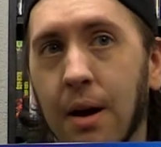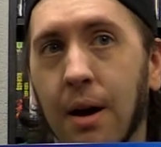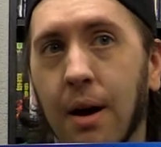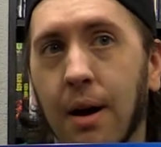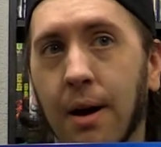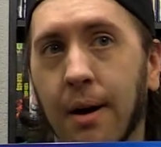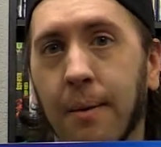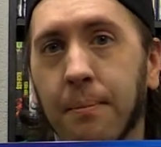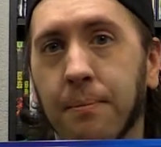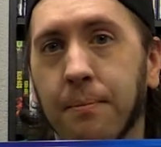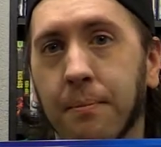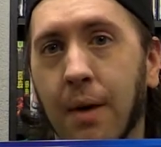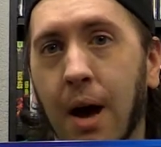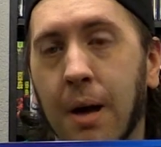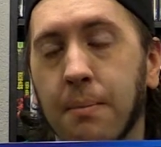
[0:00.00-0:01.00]

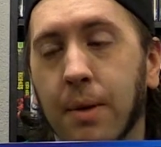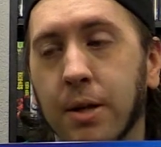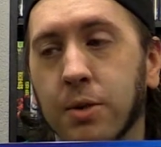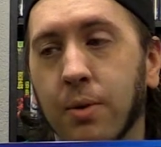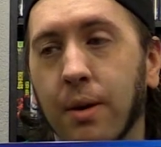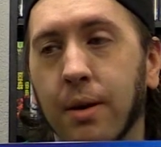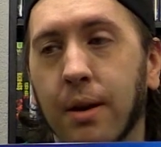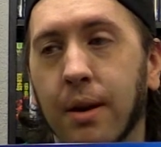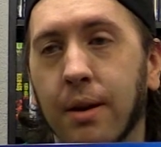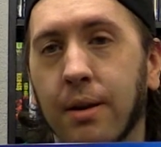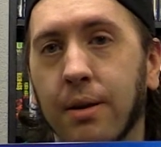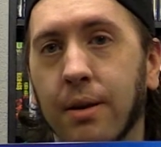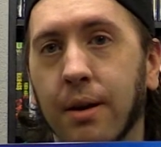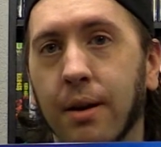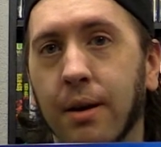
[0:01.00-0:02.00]
I'd much rather
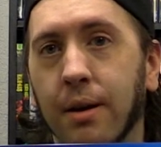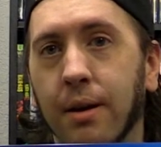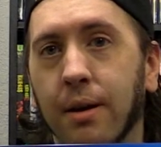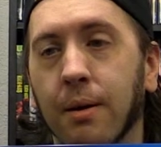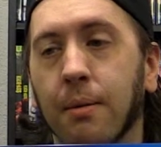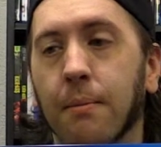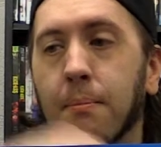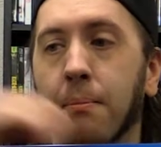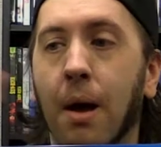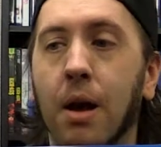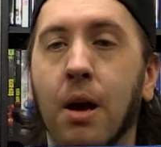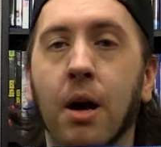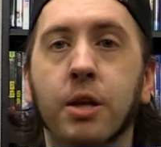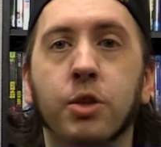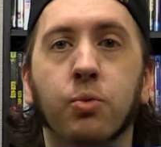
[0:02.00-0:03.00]
get my
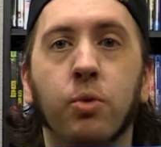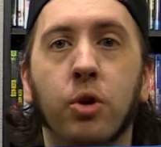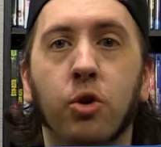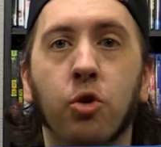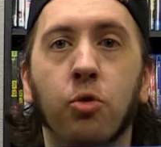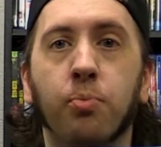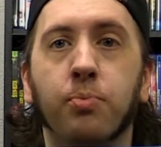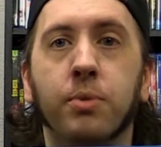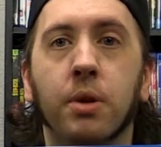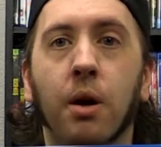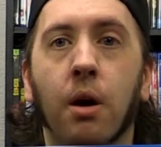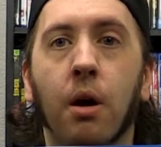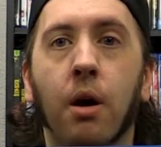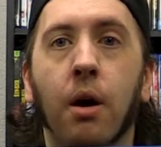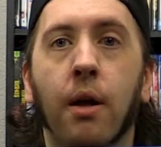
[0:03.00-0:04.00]
costs recouped
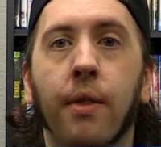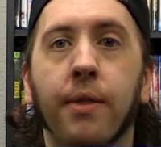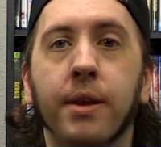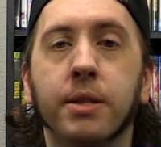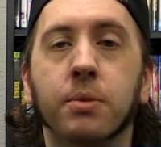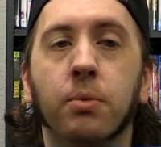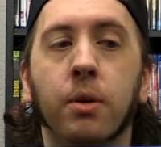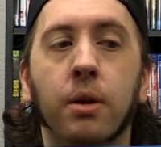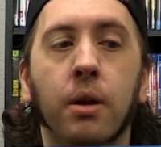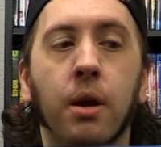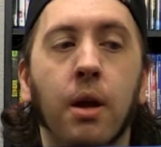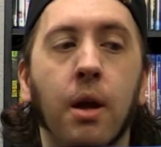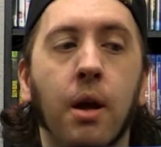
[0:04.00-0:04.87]
on this one,